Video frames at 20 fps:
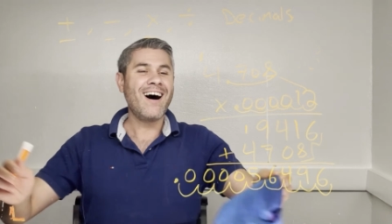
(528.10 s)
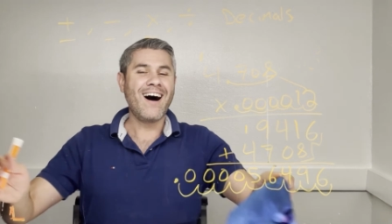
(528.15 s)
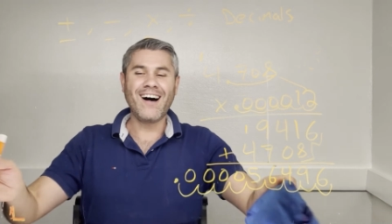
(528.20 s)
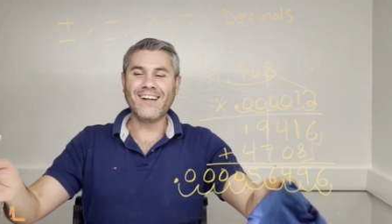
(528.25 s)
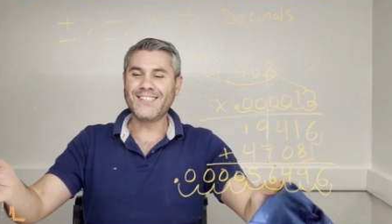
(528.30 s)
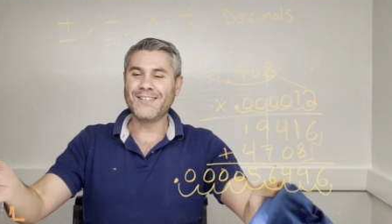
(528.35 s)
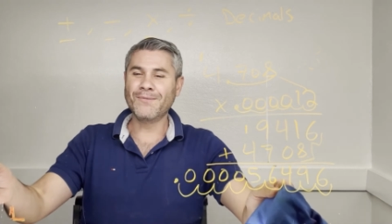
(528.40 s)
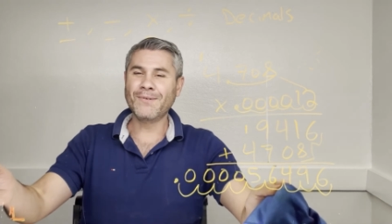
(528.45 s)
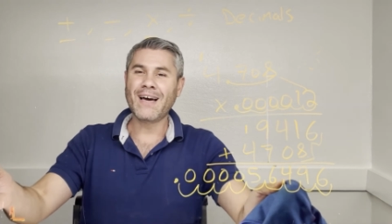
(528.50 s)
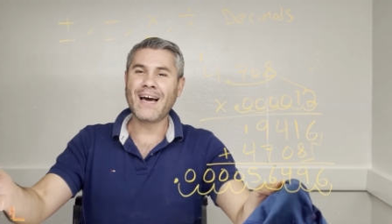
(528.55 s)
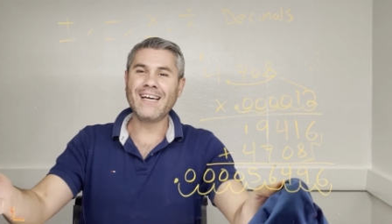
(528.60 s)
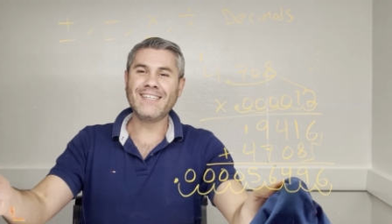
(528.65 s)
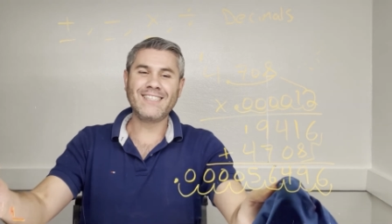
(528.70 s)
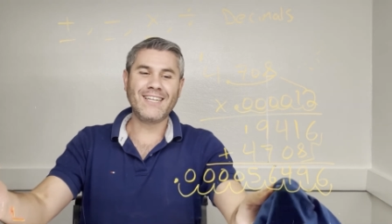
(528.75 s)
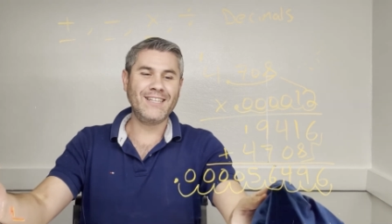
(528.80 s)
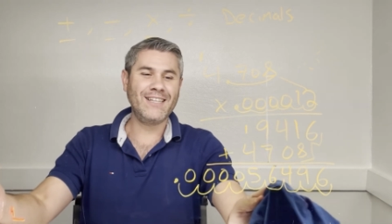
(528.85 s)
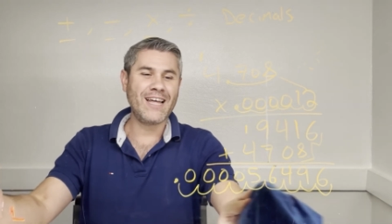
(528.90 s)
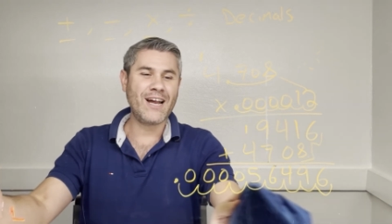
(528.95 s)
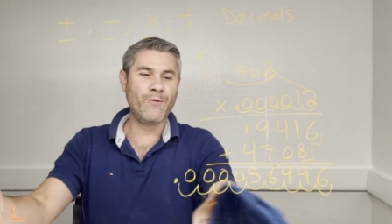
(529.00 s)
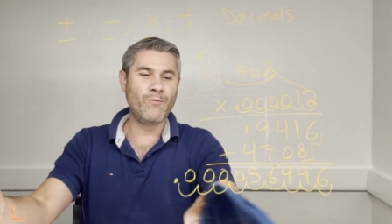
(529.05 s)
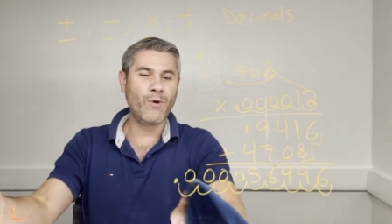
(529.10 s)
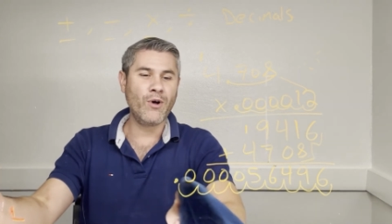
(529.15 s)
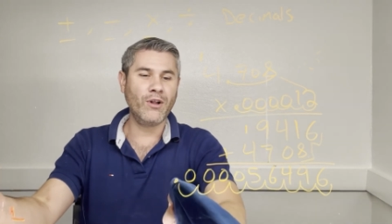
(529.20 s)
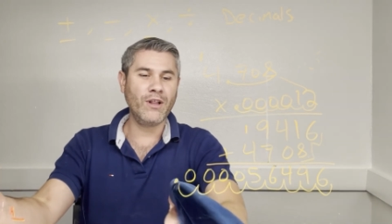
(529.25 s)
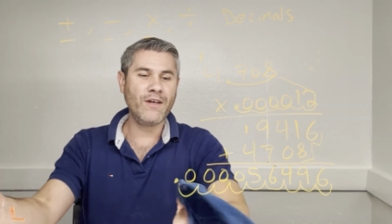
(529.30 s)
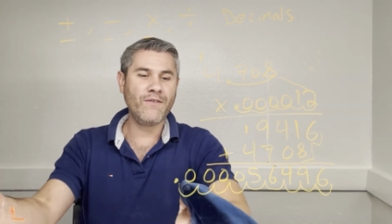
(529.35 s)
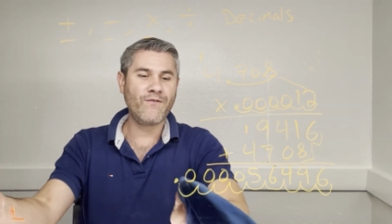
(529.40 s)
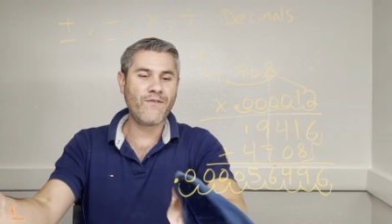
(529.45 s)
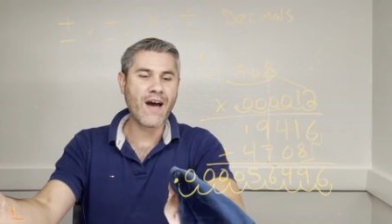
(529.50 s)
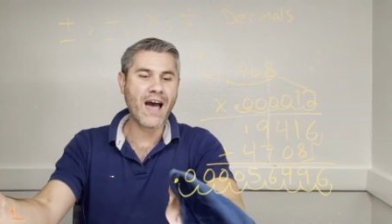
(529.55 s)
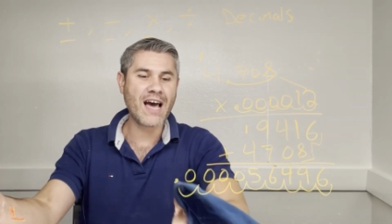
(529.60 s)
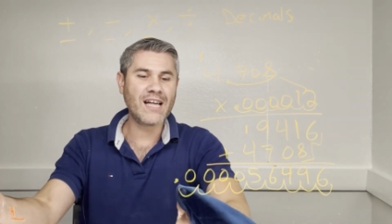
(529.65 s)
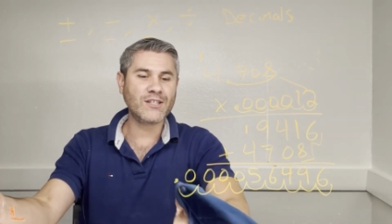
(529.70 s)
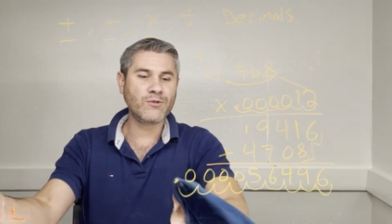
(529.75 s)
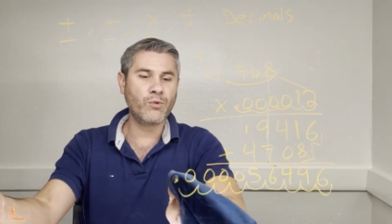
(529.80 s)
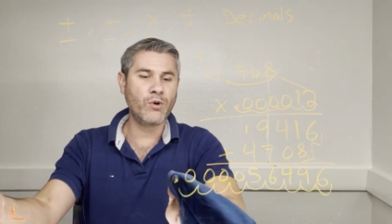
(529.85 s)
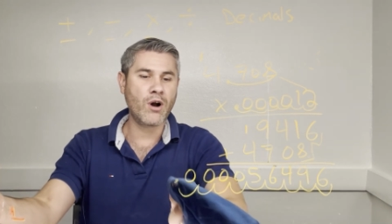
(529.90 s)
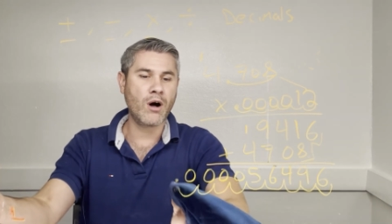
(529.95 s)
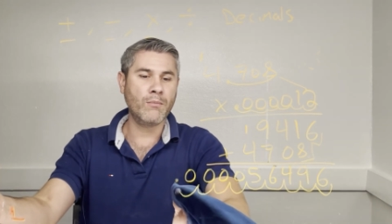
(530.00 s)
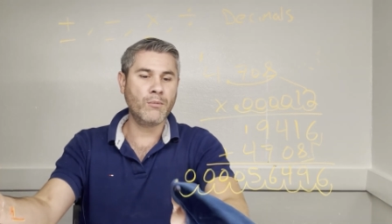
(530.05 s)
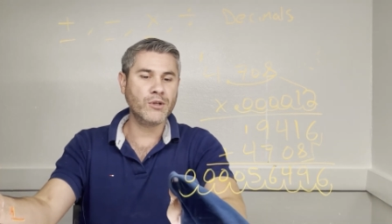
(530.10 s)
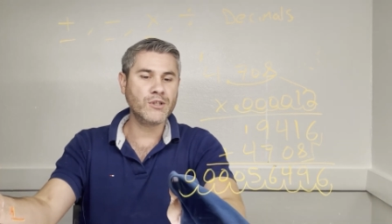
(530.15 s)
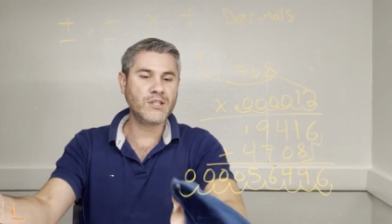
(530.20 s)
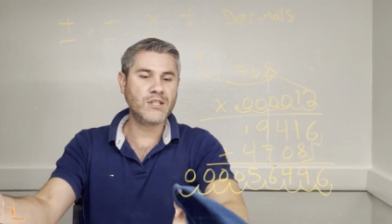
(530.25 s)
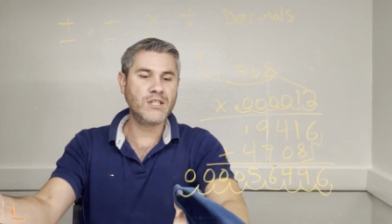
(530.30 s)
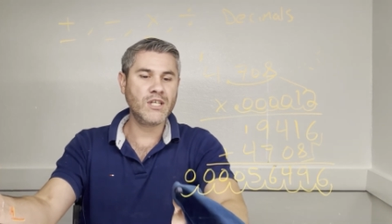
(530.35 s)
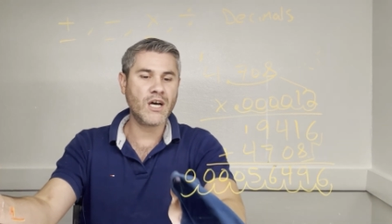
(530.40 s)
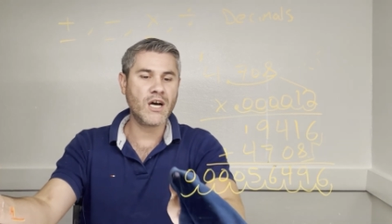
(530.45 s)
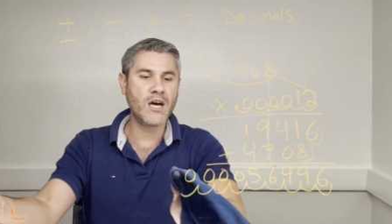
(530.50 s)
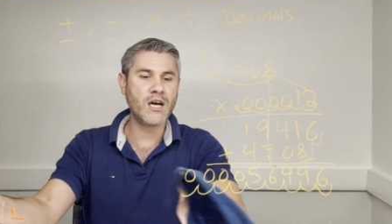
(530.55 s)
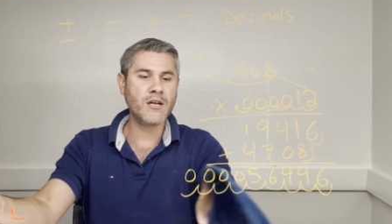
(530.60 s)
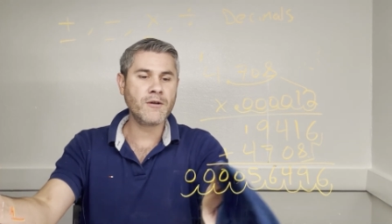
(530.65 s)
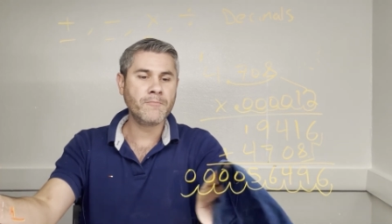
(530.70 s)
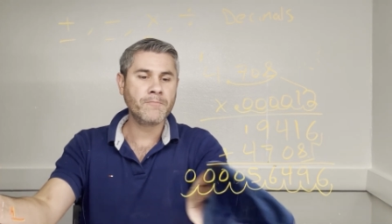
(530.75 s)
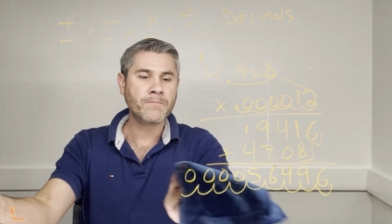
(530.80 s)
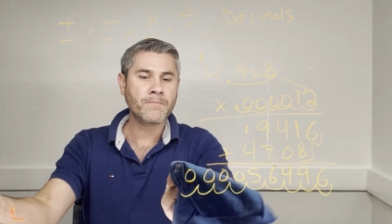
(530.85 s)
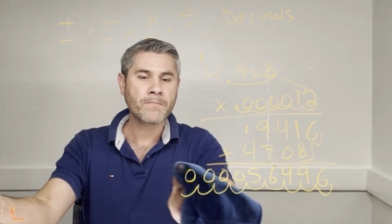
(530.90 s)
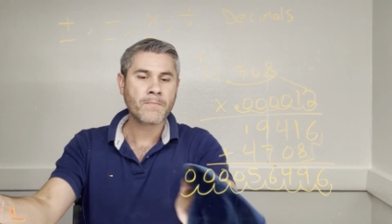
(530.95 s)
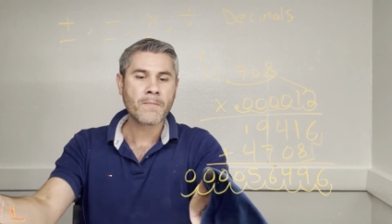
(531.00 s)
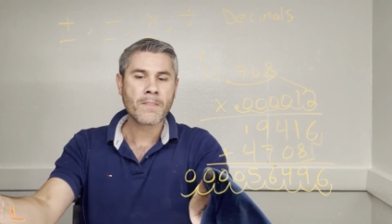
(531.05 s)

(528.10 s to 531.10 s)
Awesome, guys. And then really fast, we're almost done.